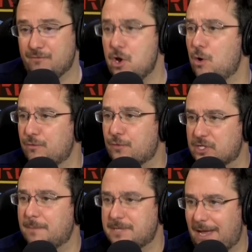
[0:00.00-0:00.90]
known for
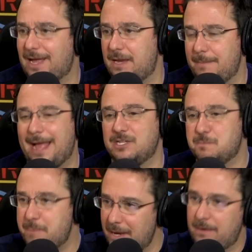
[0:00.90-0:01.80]
some time, has
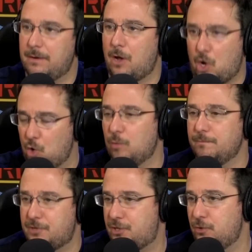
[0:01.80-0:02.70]
been
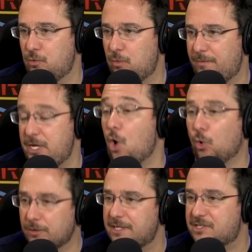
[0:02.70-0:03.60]
home to the
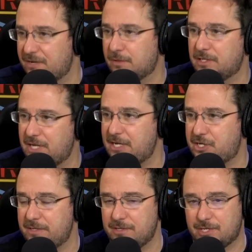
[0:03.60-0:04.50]
oldest
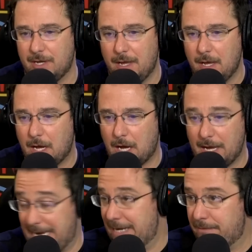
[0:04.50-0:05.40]
civilizations
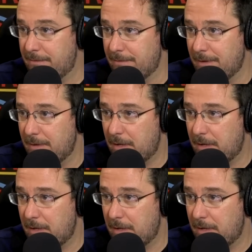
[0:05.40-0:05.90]
in